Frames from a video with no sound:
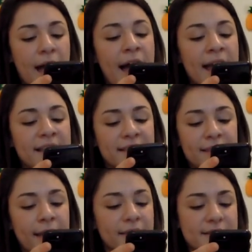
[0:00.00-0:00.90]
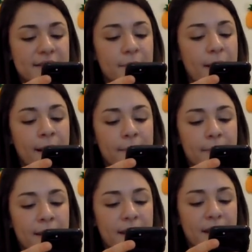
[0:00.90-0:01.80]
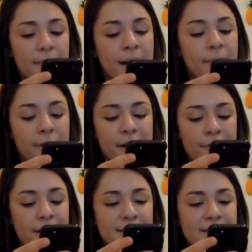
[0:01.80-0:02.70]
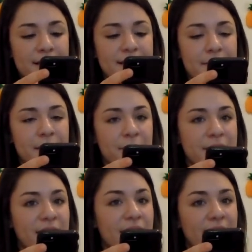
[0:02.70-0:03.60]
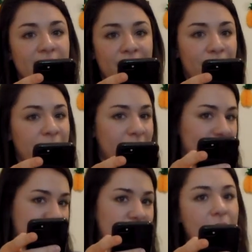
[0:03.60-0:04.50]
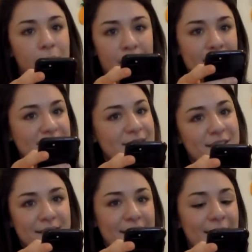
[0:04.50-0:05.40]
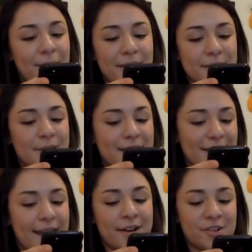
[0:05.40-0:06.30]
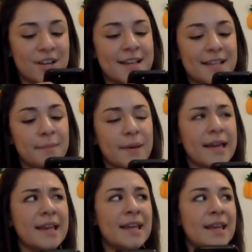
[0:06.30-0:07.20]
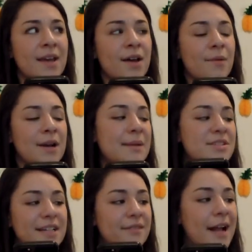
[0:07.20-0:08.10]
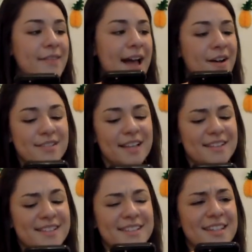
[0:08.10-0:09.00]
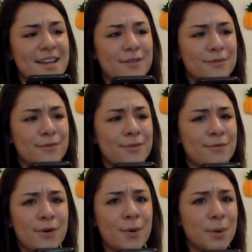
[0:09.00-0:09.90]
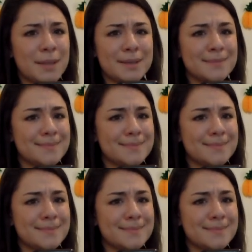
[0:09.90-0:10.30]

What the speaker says: I like listen to pop and hip hop when I run because I need something with like a really like strong bass and something that's like energizing. But when I'm just like around the house, I listen to like folk.